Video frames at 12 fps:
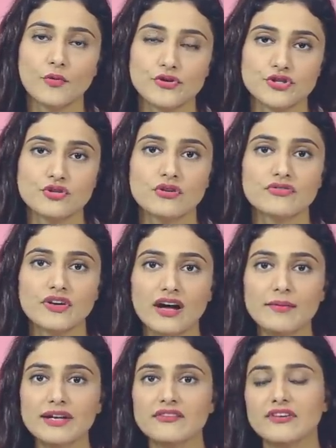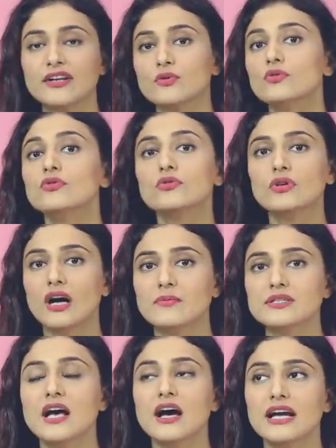portion of carb and if I don't do
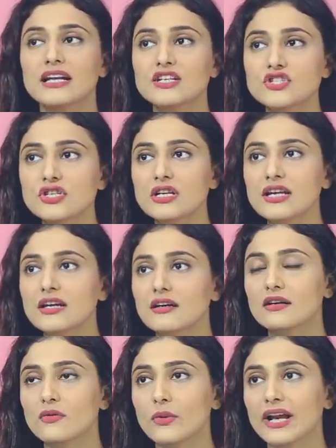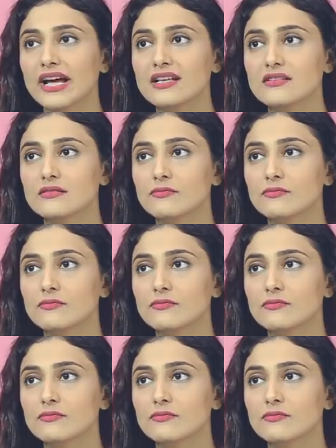carbs initially uh, when I